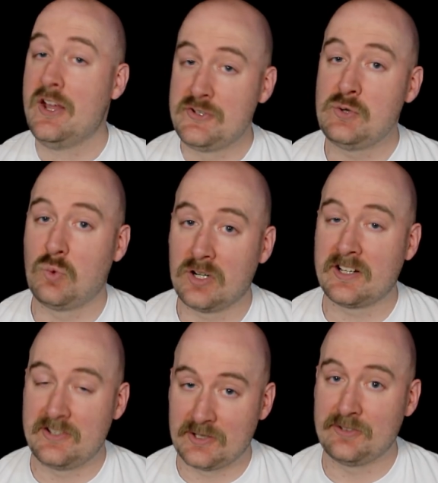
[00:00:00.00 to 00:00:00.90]
to work
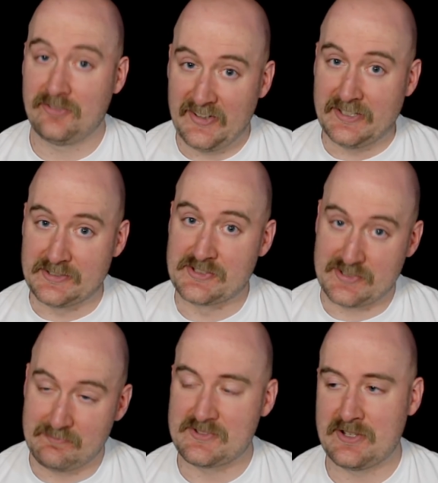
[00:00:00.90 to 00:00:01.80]
in her fields,
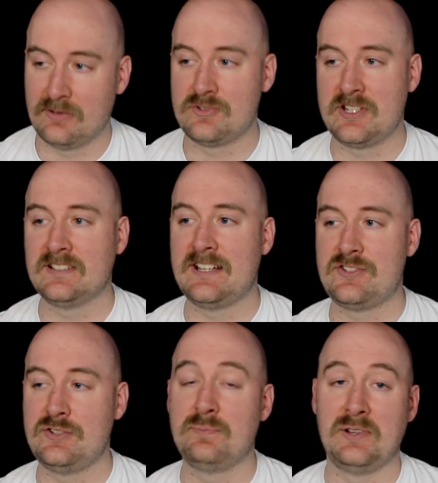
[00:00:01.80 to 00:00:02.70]
so she
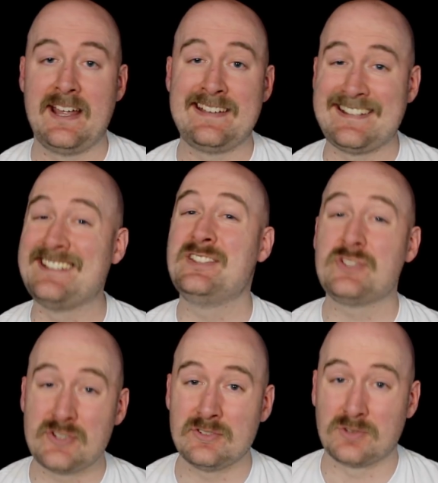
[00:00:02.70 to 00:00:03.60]
lets you plant
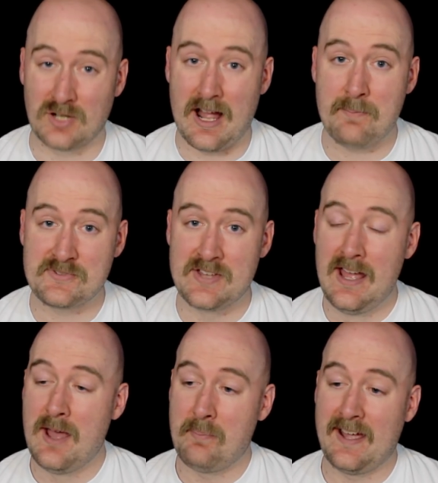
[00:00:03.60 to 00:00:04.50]
additional crops
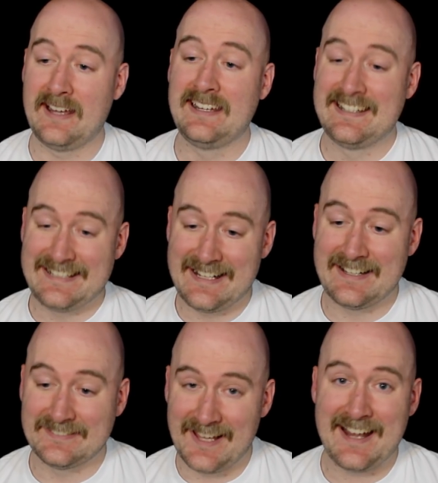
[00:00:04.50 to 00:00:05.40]
by
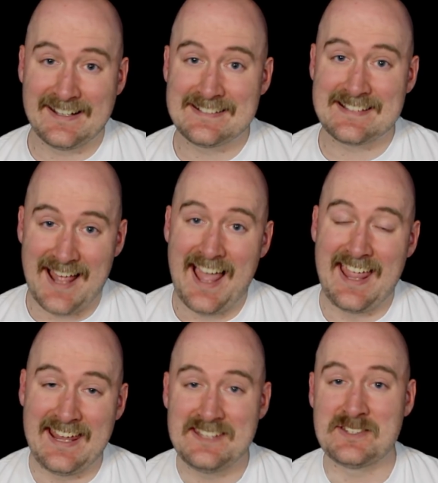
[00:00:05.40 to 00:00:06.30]
getting lands
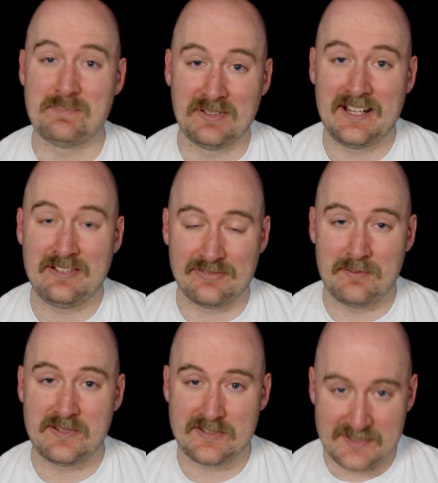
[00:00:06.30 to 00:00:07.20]
into play
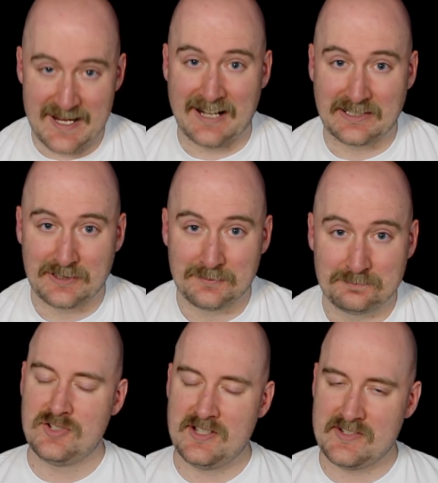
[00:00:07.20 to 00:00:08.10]
from your deck.
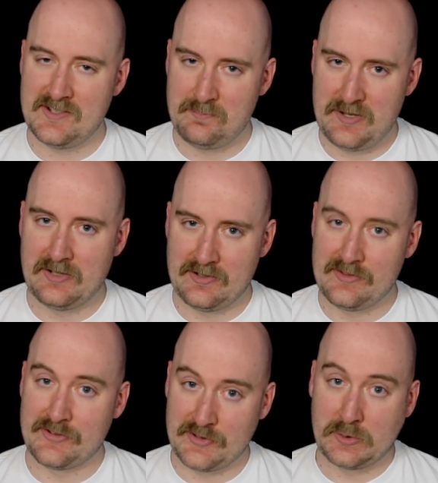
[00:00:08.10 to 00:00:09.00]
She doesn't appear in
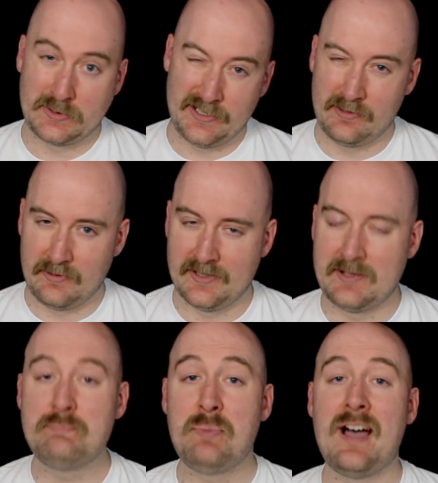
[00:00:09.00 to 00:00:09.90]
the story,
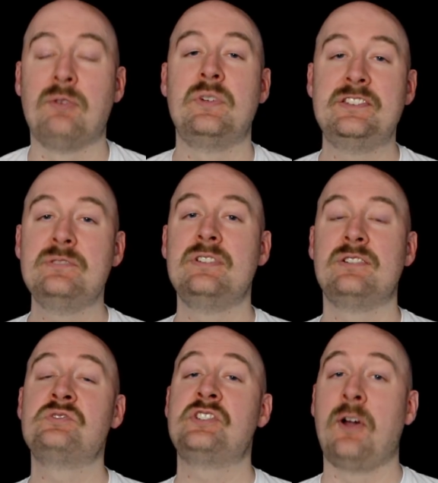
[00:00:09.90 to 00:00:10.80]
really, but we do
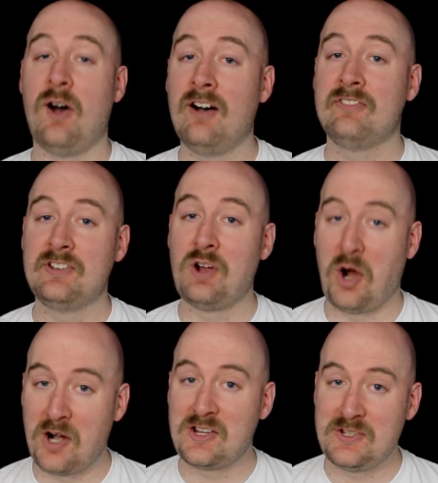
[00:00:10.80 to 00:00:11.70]
know she often
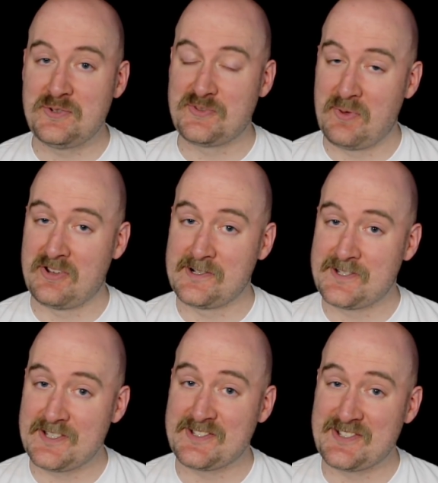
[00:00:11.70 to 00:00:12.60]
argues with her
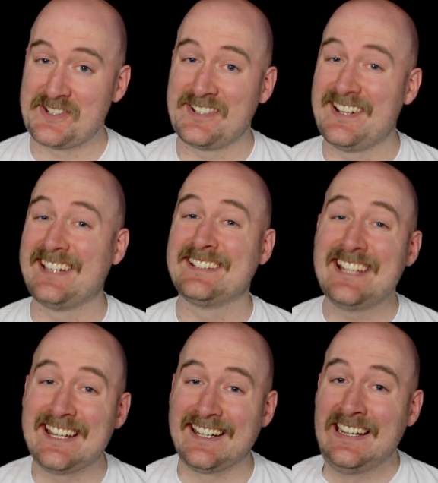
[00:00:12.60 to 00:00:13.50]
sister
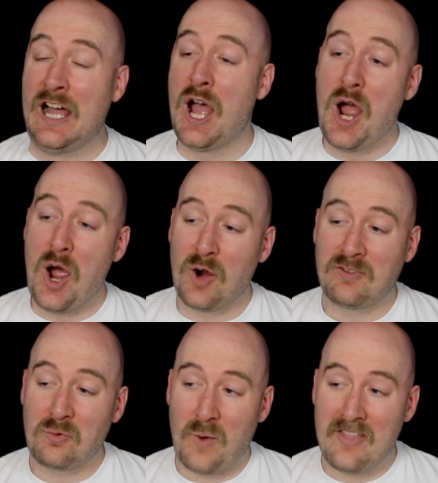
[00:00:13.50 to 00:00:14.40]
Nailia
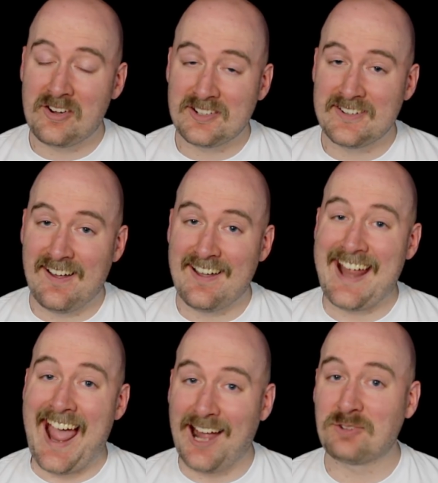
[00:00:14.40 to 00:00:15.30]
over whether or
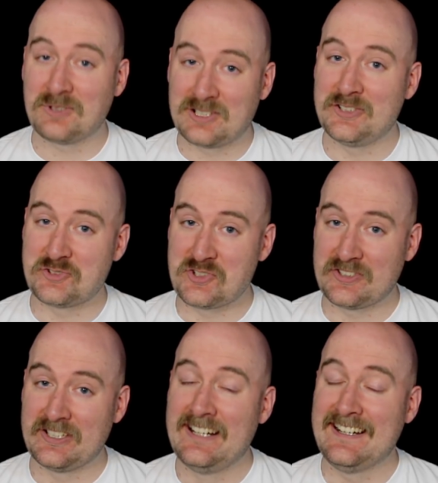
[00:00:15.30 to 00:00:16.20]
not
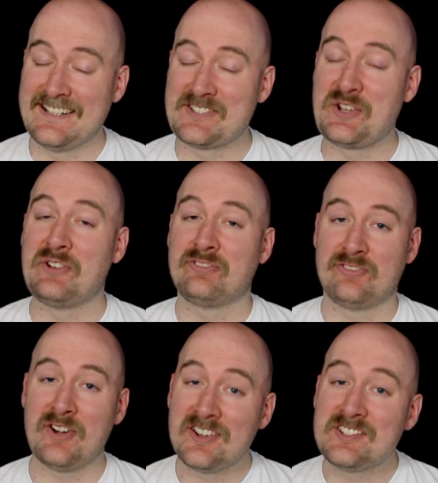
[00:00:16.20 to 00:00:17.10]
agriculture is an
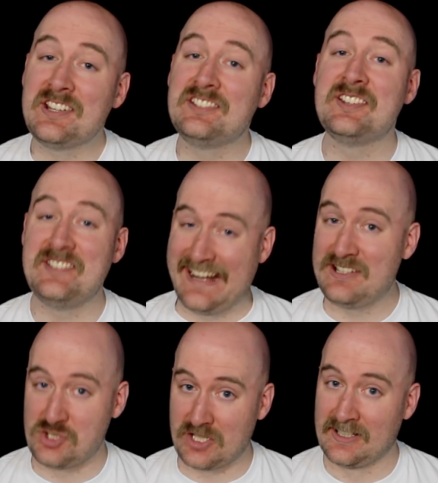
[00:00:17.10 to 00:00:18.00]
affront to
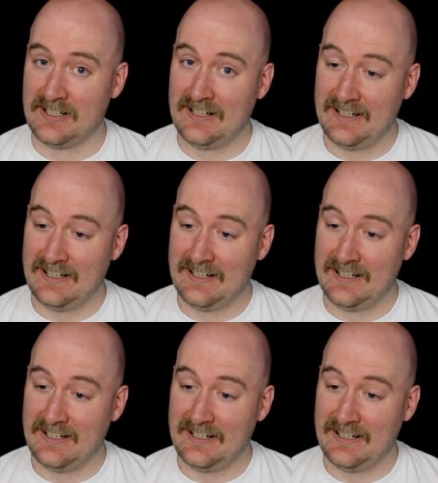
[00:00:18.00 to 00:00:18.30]
nature.